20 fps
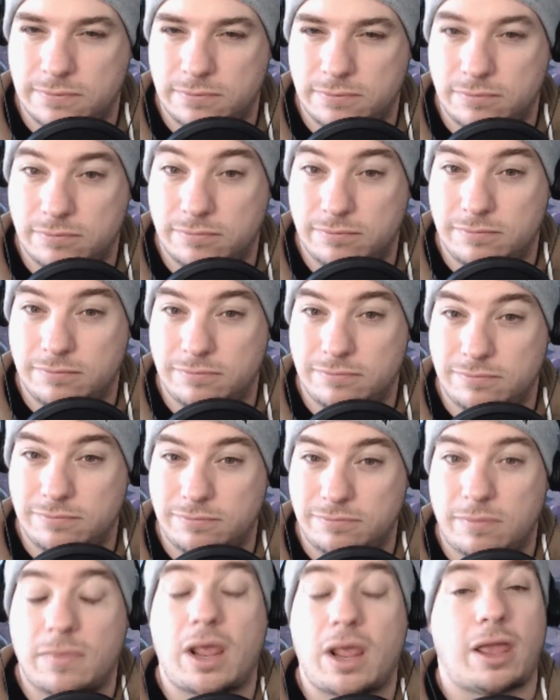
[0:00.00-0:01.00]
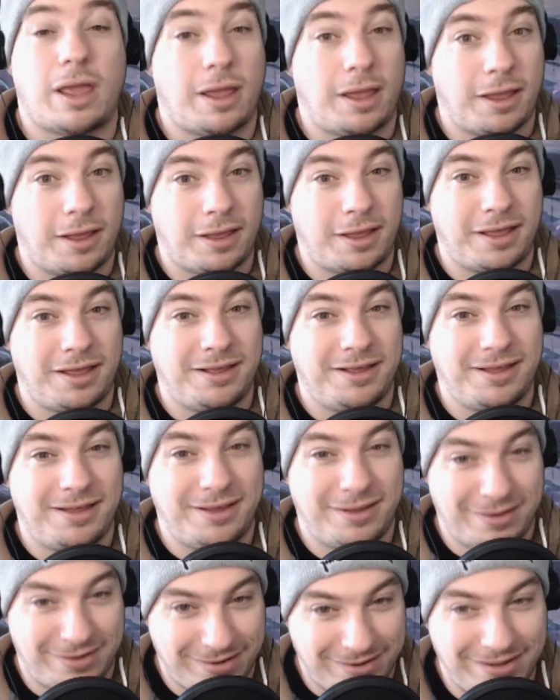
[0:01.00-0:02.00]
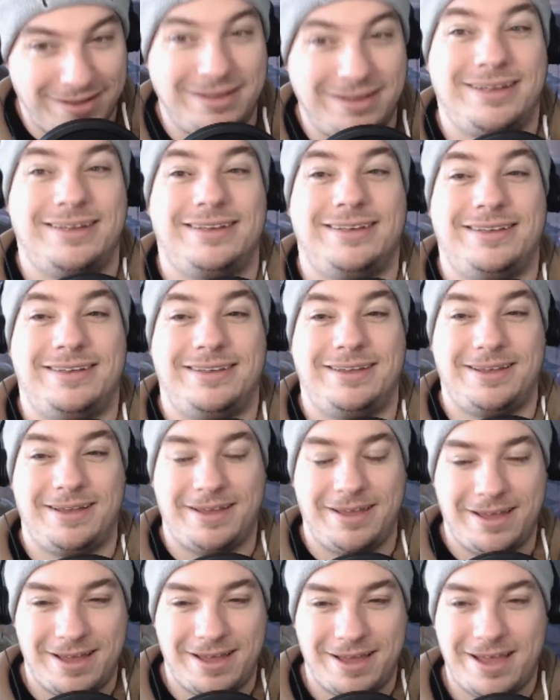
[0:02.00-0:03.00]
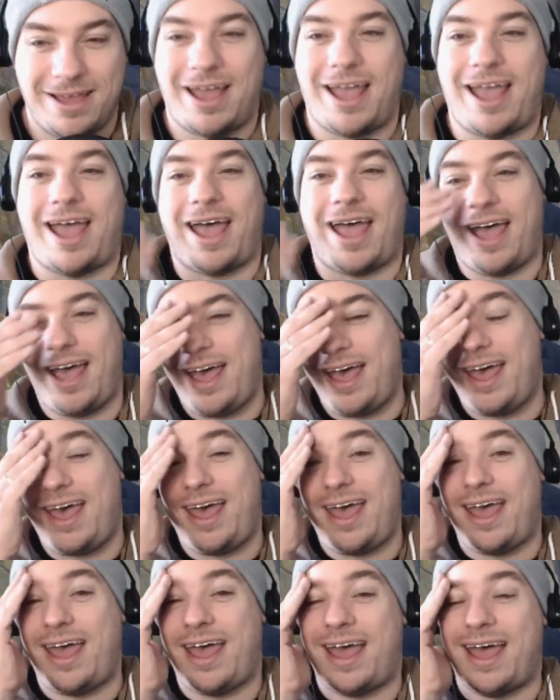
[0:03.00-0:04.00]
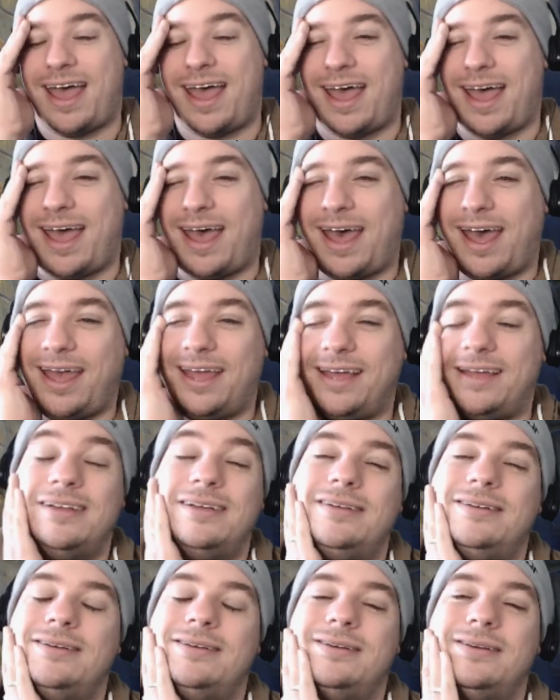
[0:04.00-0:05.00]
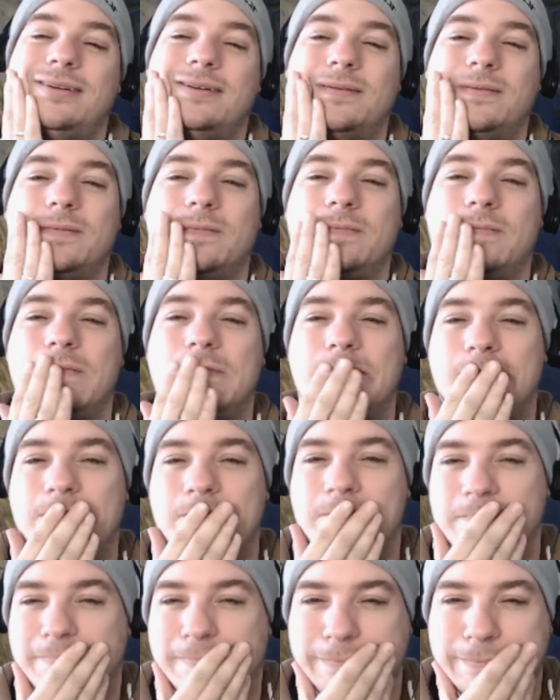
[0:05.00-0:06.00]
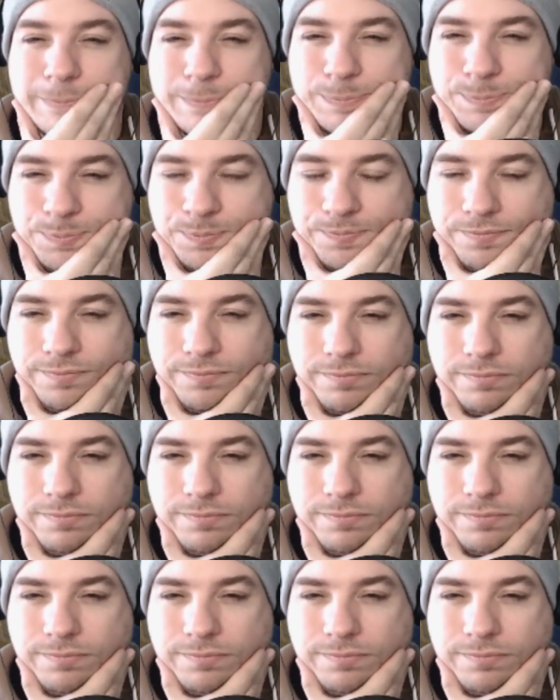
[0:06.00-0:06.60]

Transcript: (silent)